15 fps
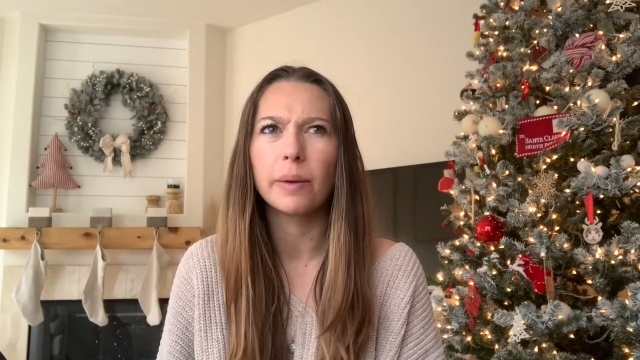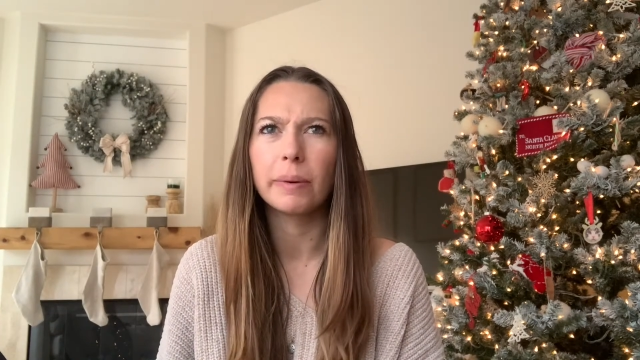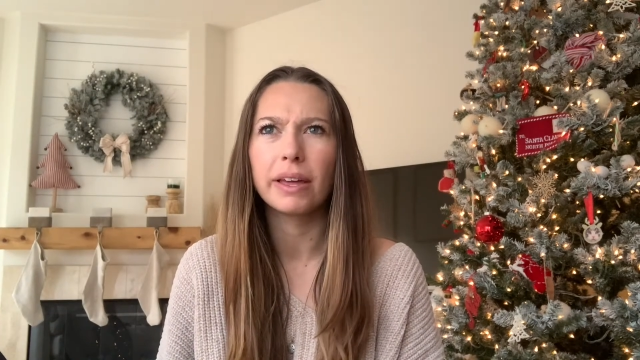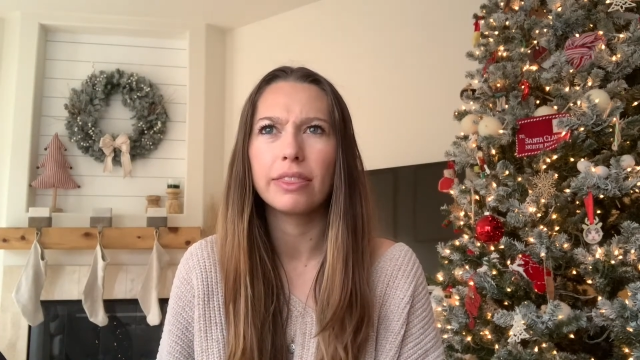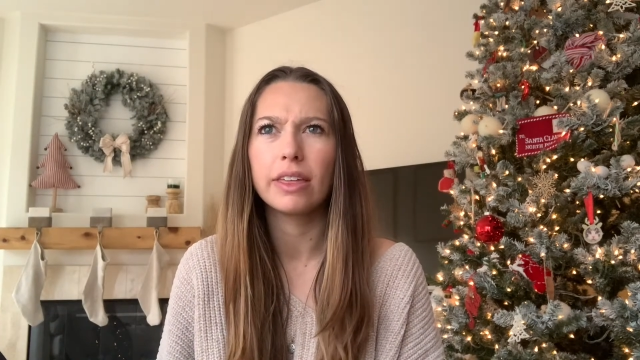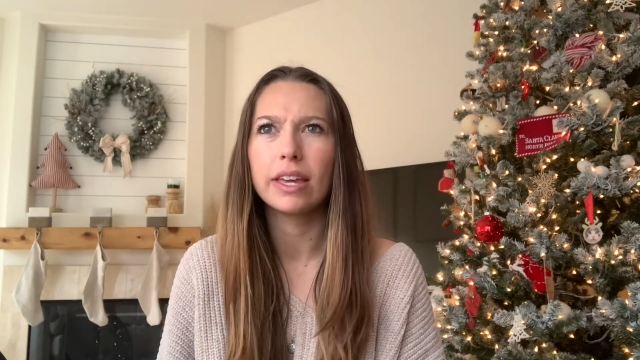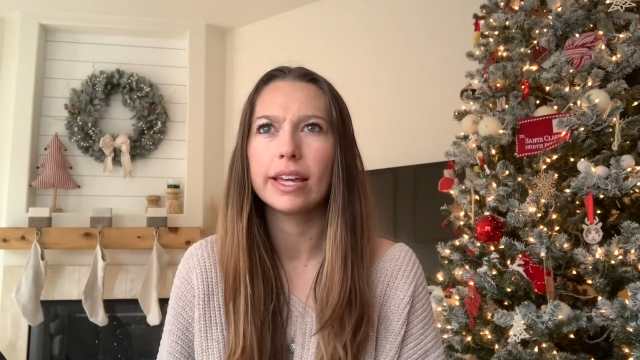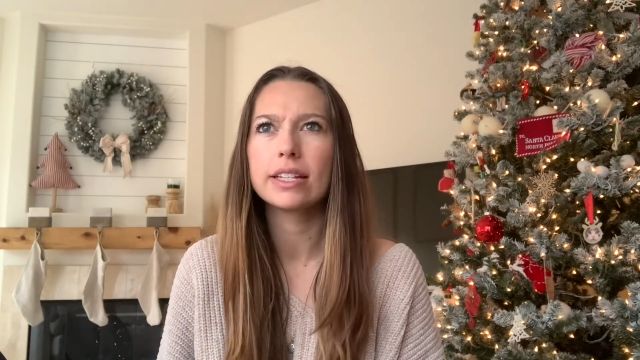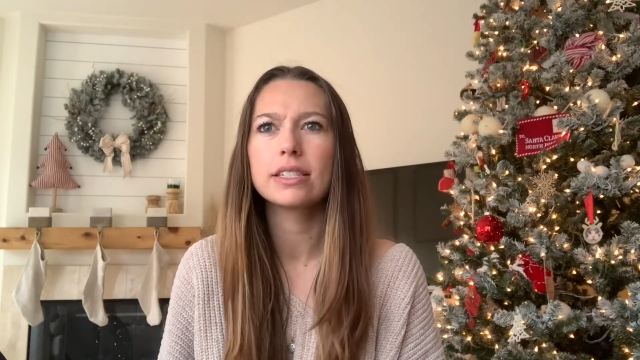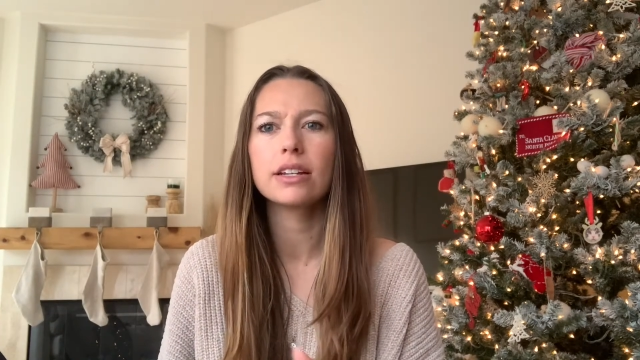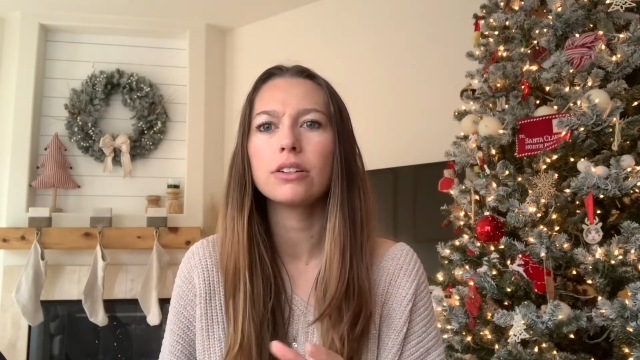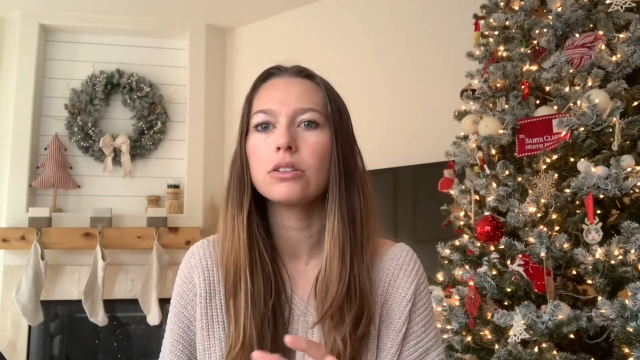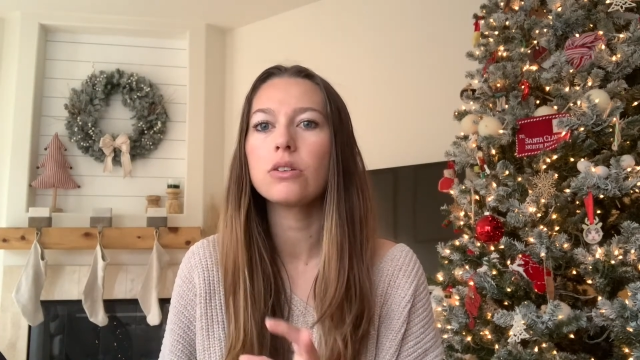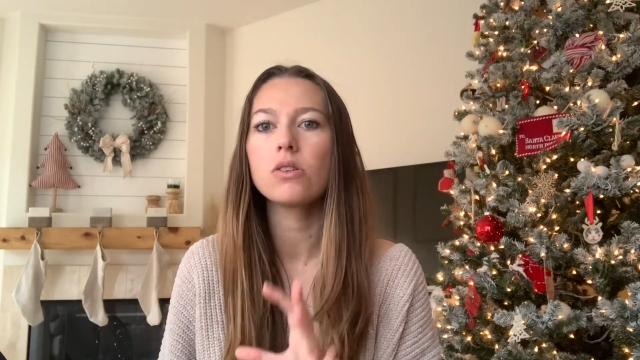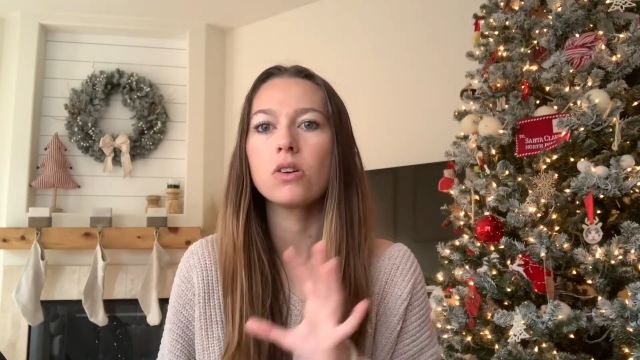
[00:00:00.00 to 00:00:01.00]
I think it's their
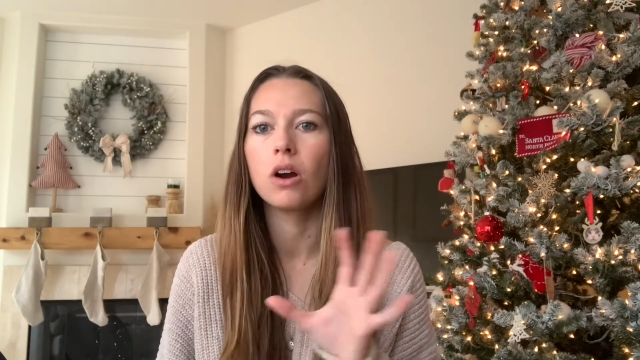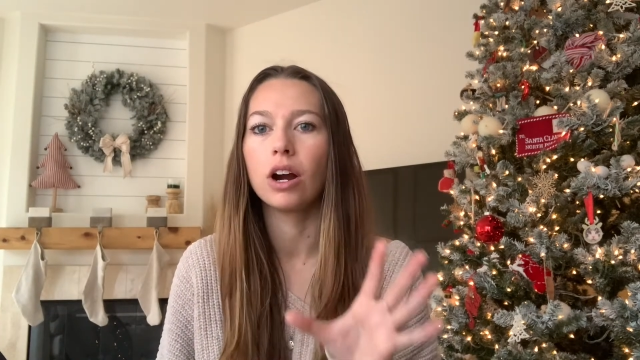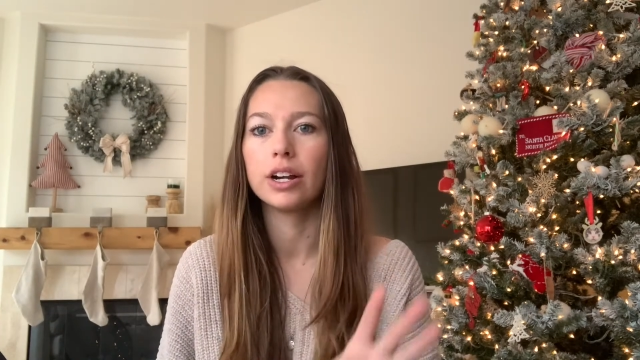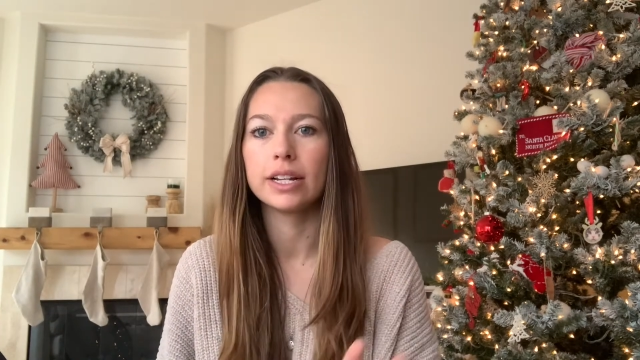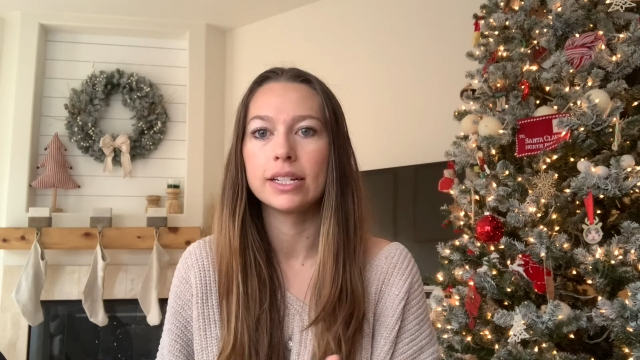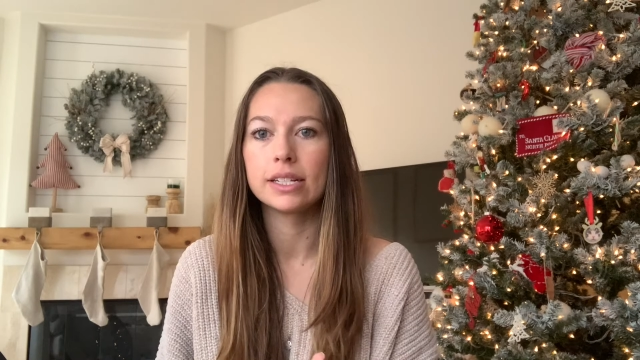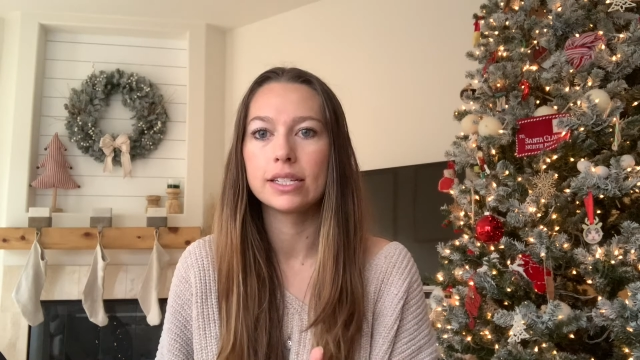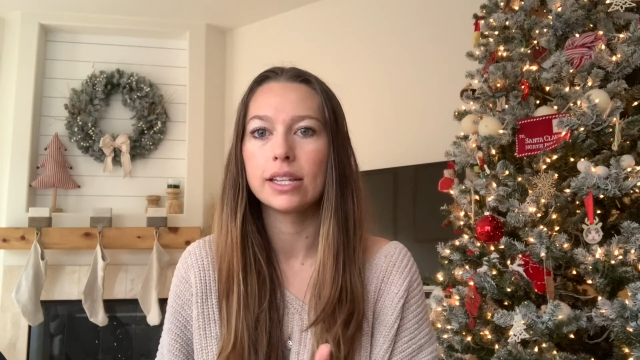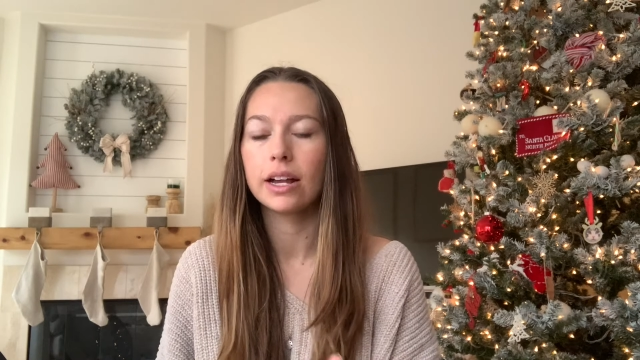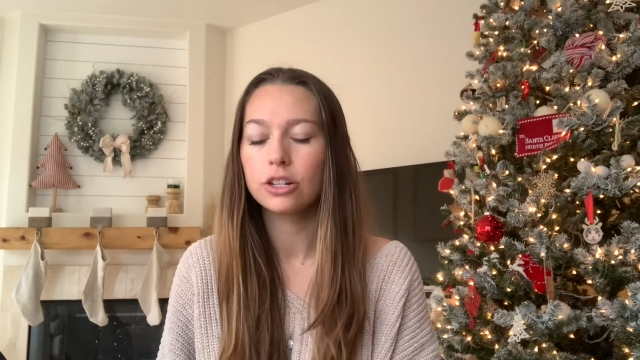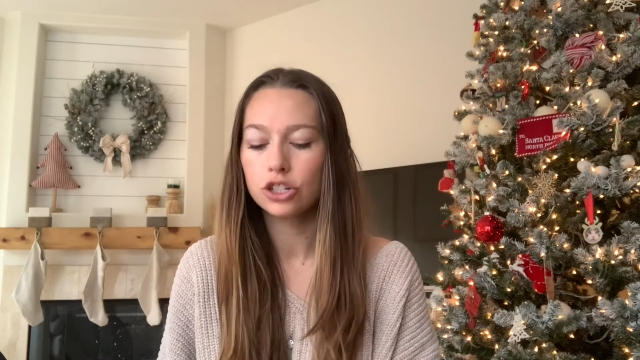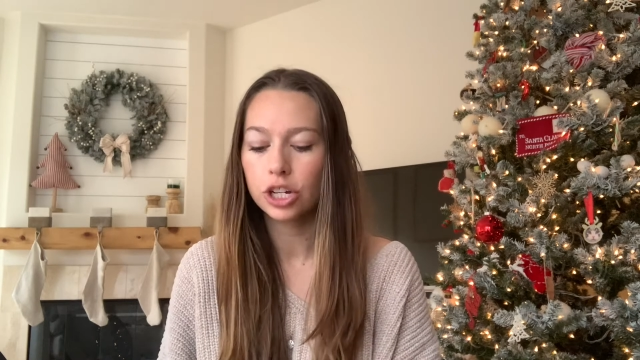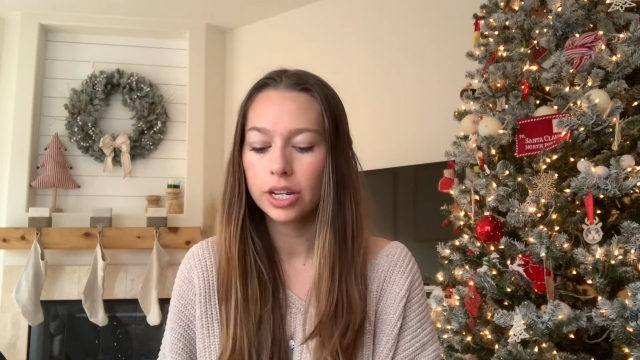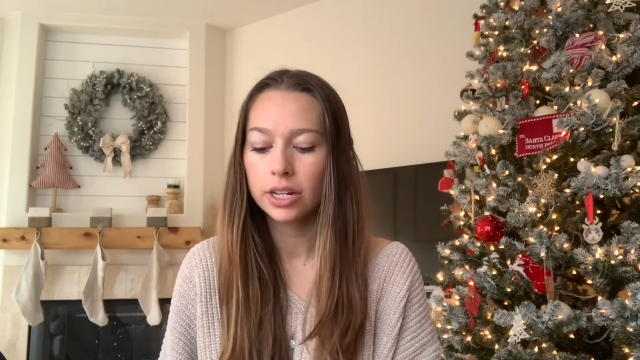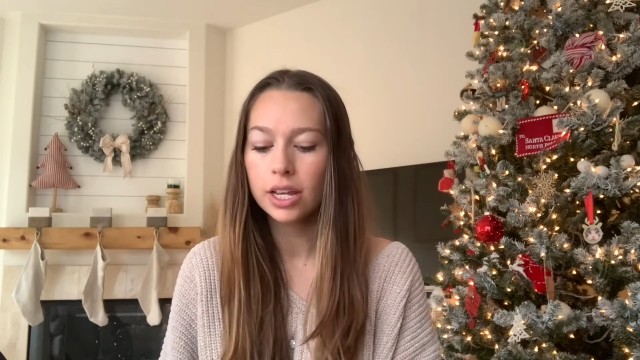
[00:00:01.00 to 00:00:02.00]
little garden
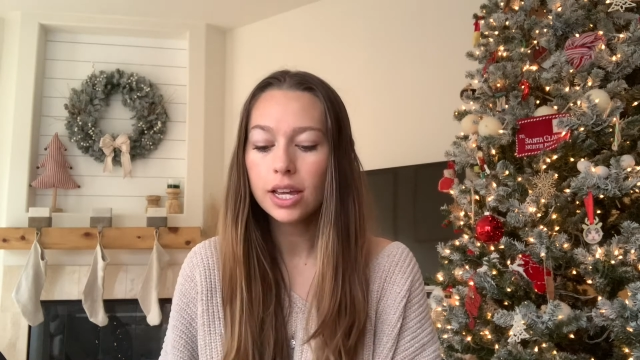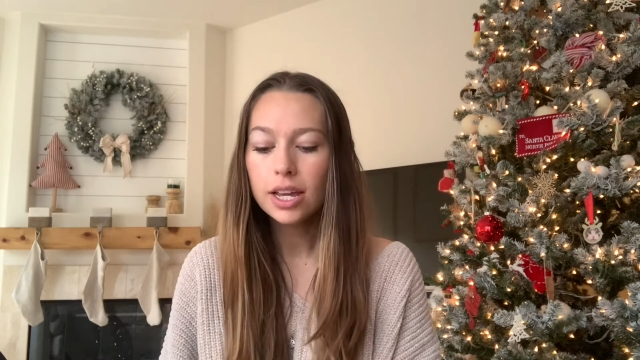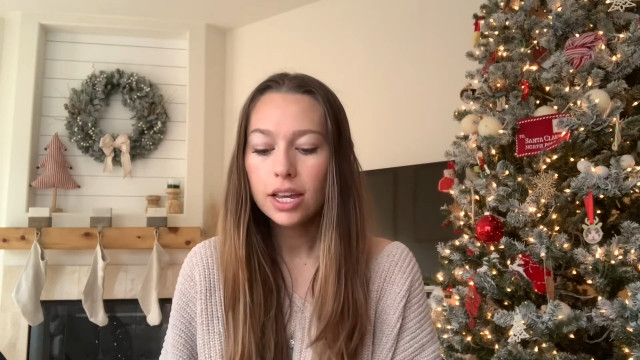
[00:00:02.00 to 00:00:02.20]
section,